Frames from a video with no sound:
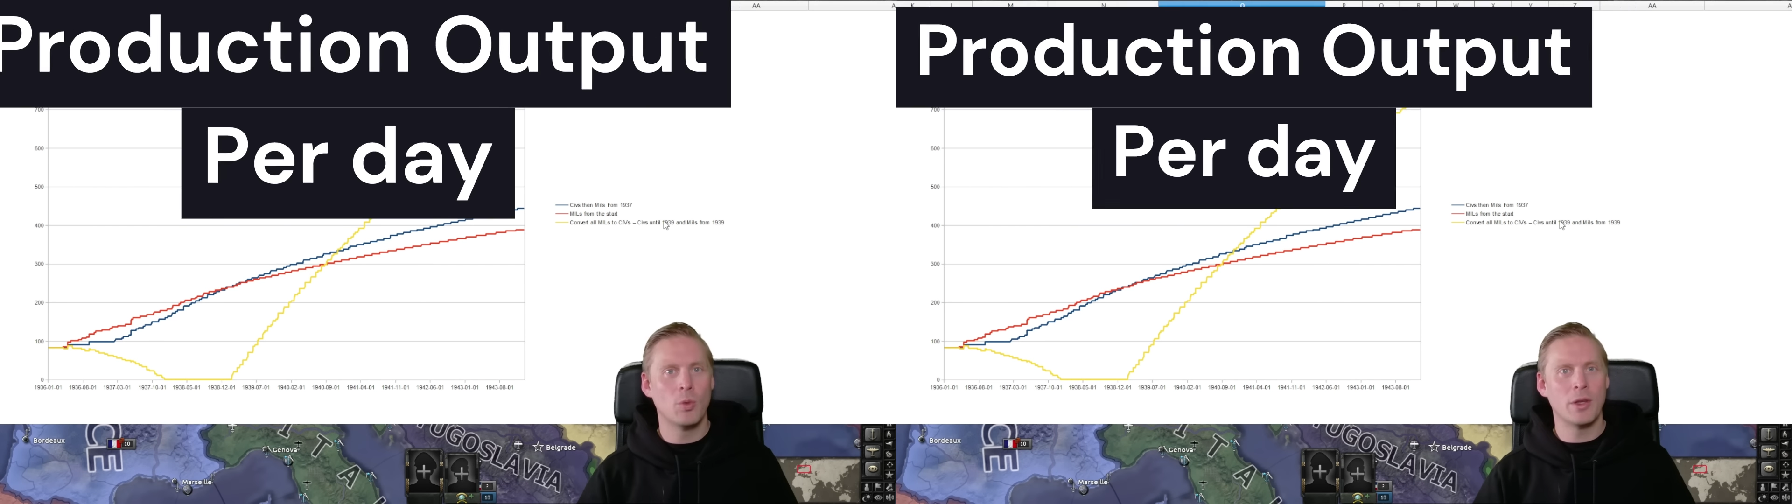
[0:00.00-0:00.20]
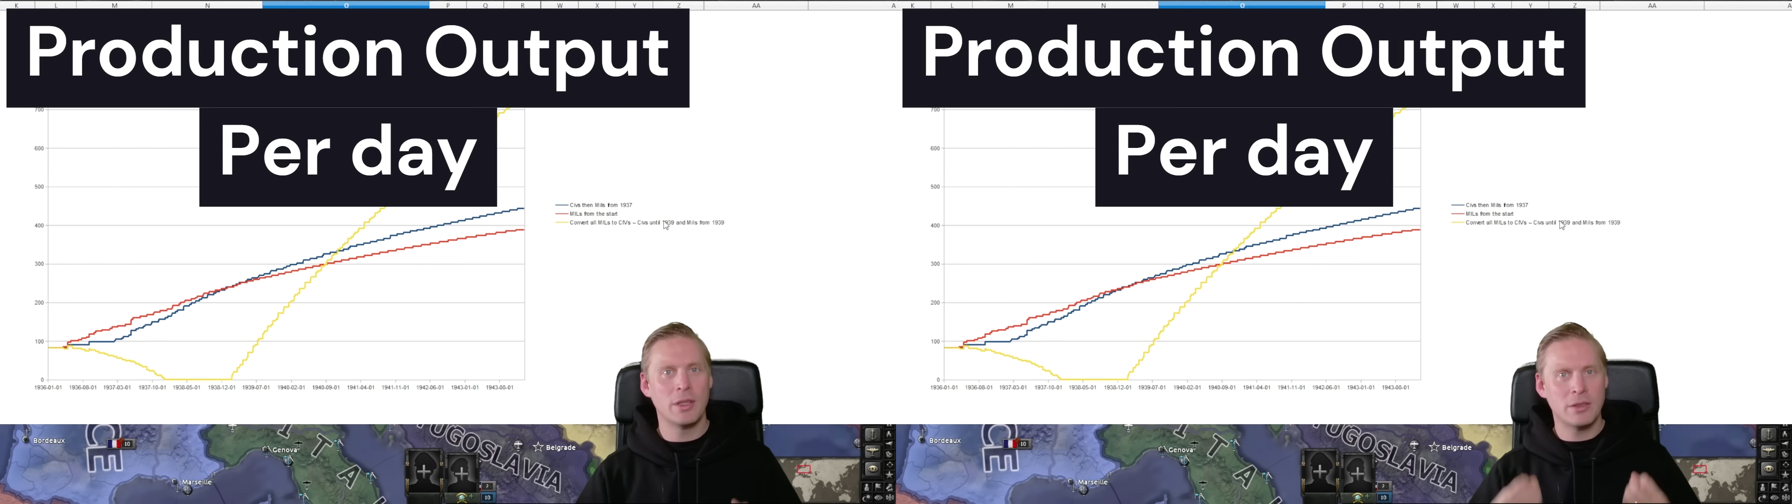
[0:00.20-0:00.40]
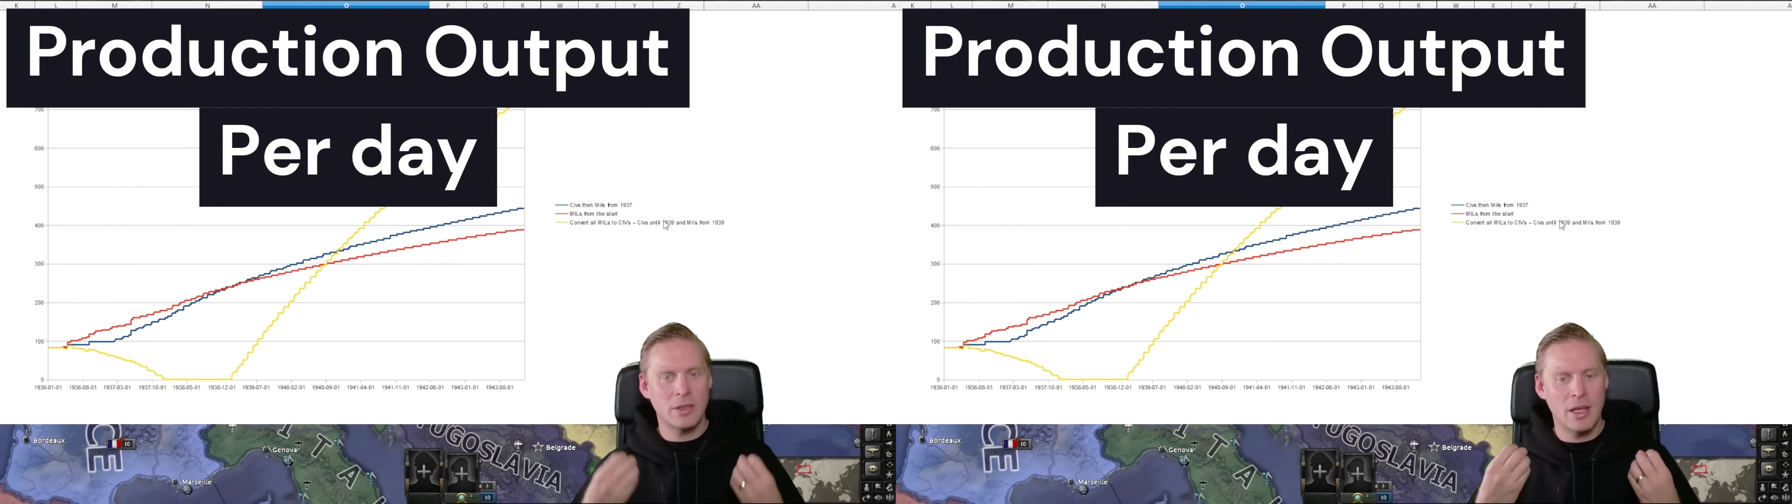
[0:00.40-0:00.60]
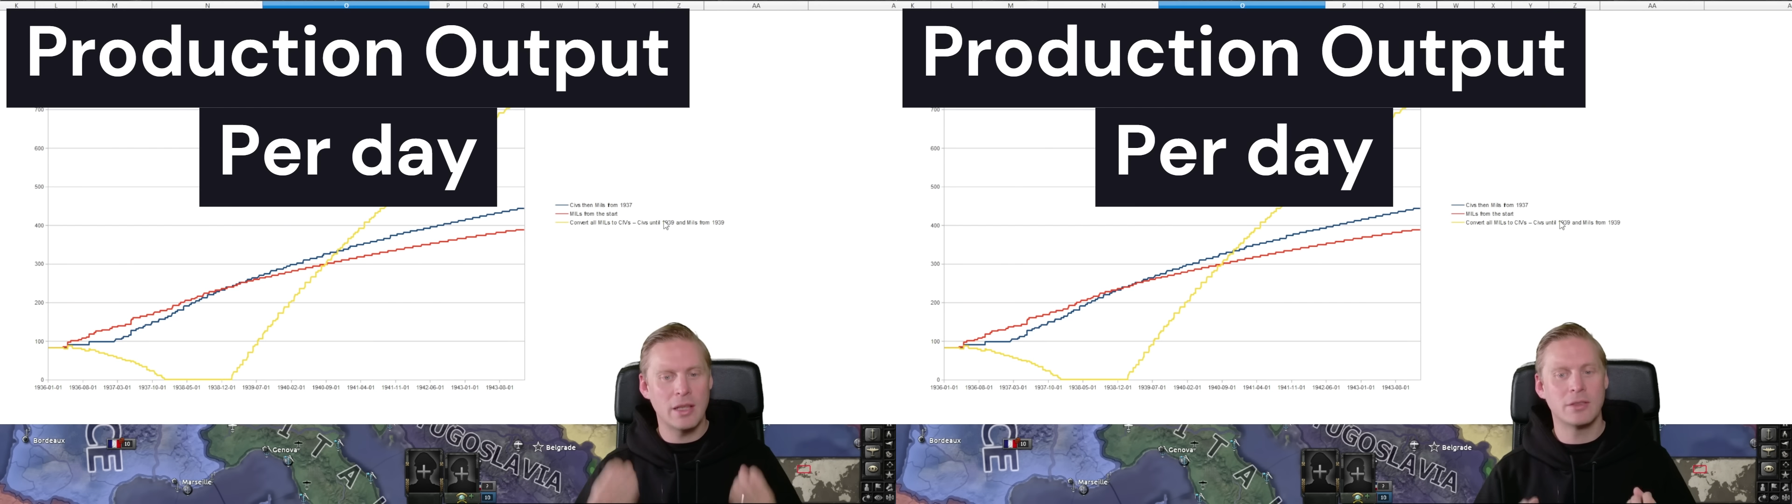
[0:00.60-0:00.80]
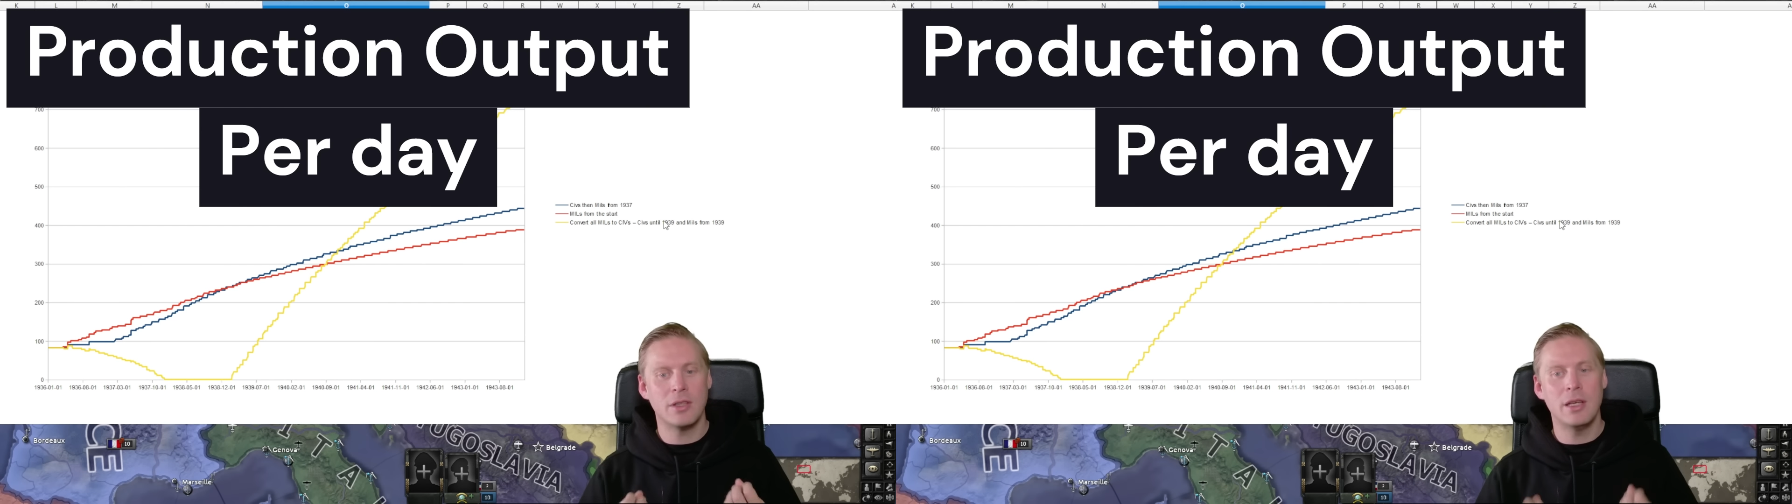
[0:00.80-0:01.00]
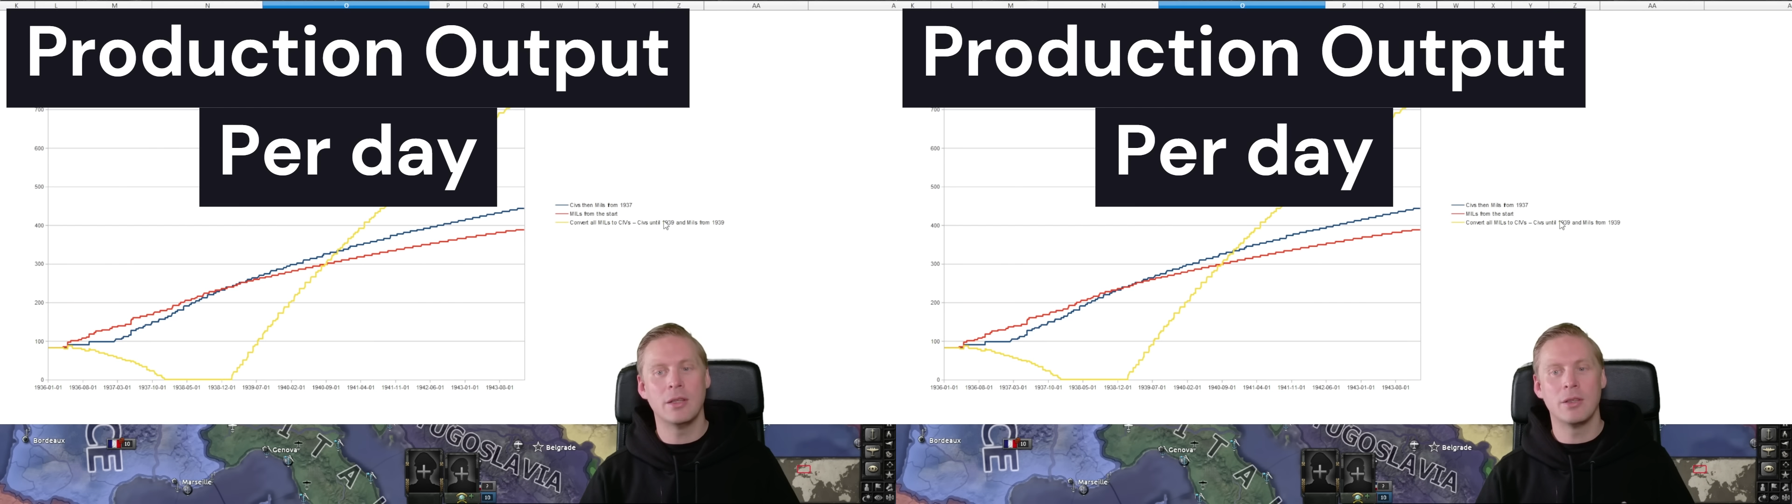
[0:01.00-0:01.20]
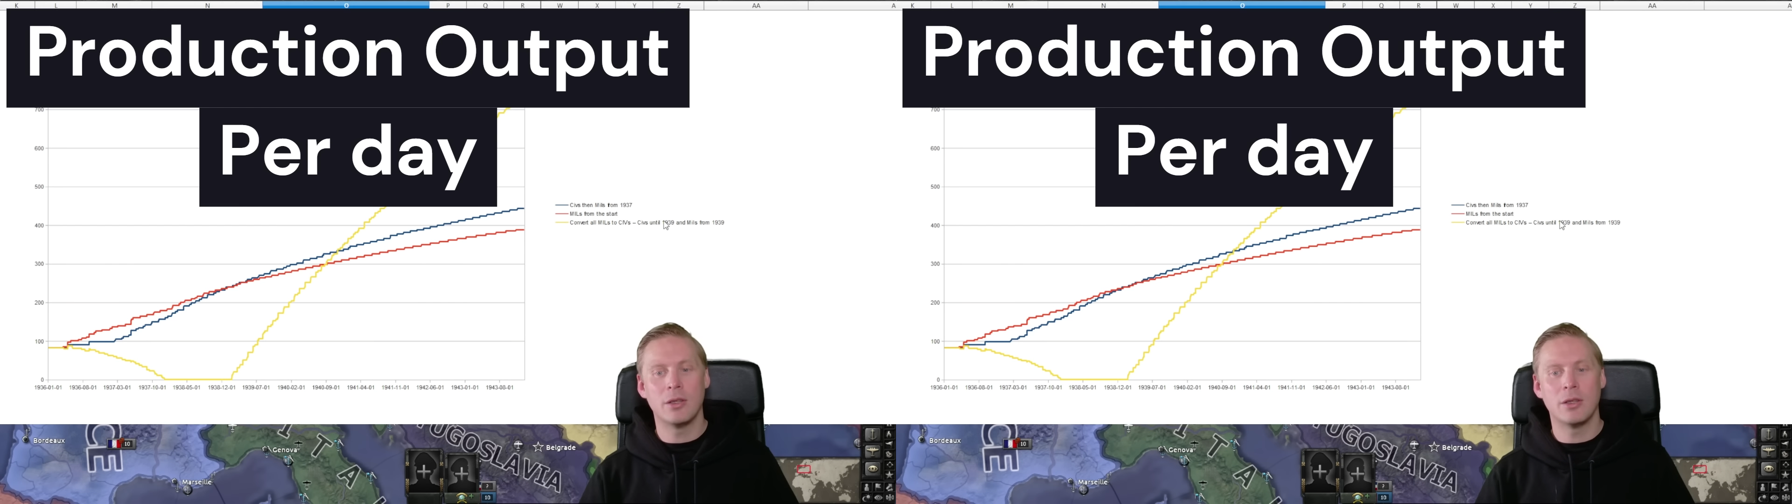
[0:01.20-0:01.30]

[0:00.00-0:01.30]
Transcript: when it kicks in,